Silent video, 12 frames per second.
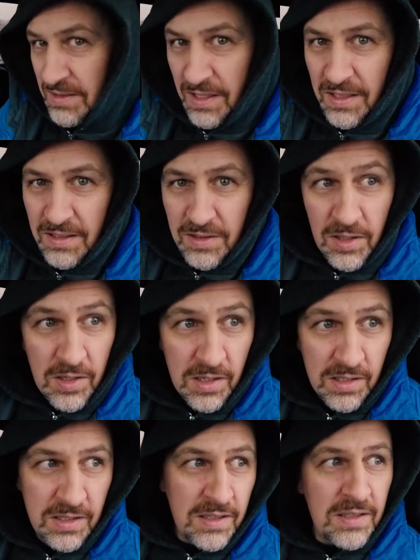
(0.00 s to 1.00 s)
it's getting
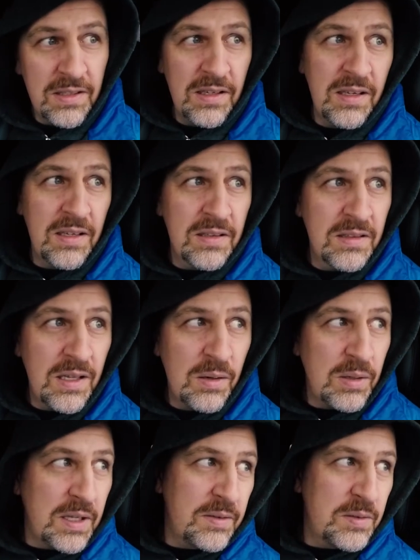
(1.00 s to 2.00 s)
dark and
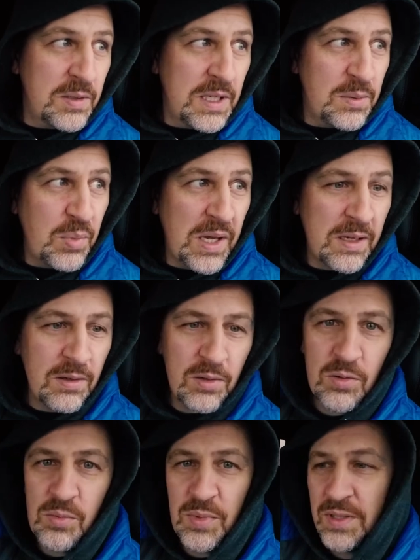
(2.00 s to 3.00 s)
now i have to get back
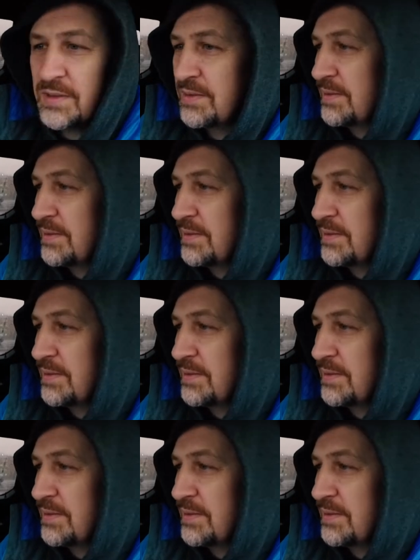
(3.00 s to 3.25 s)
home